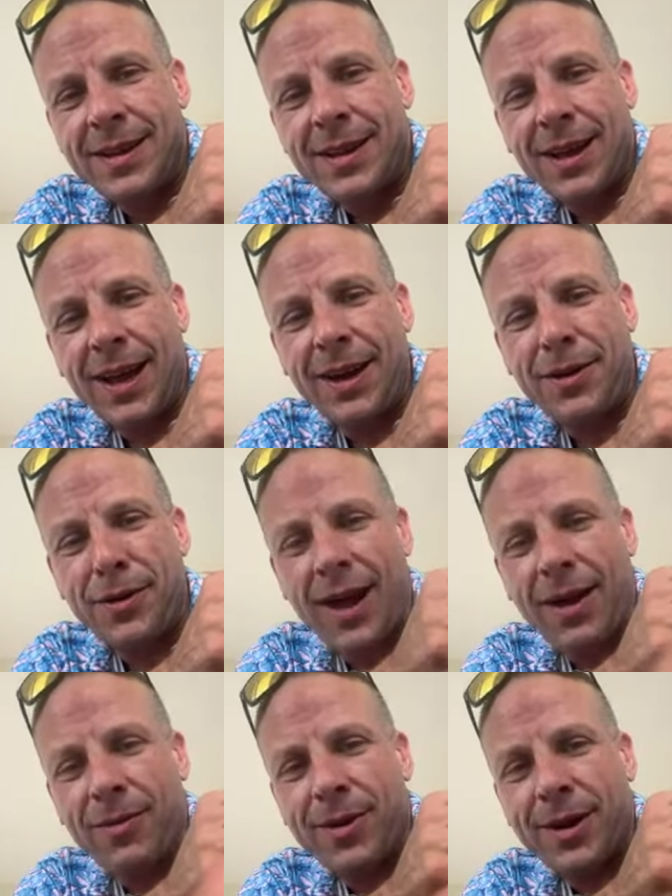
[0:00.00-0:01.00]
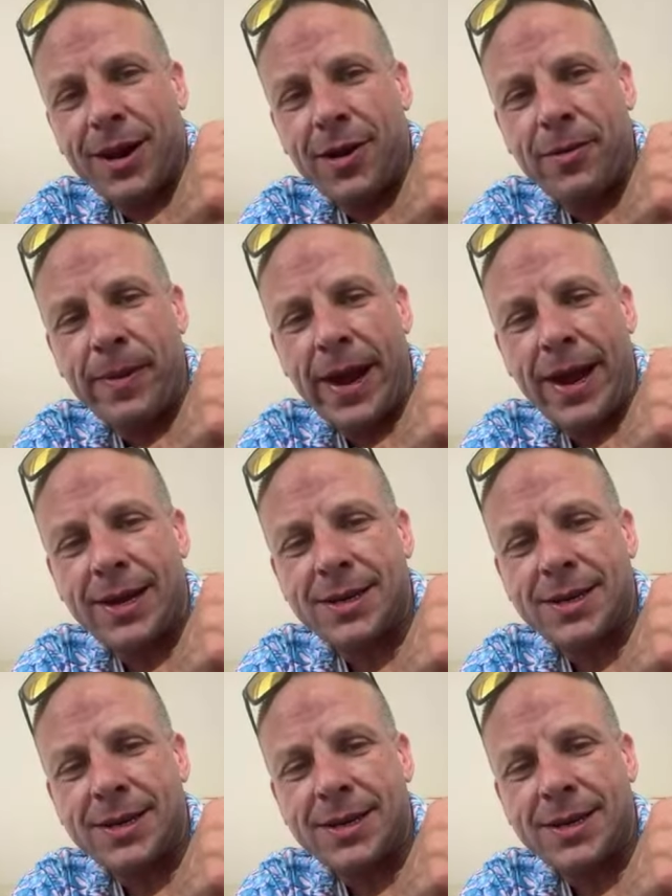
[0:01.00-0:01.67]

I do not want to go back to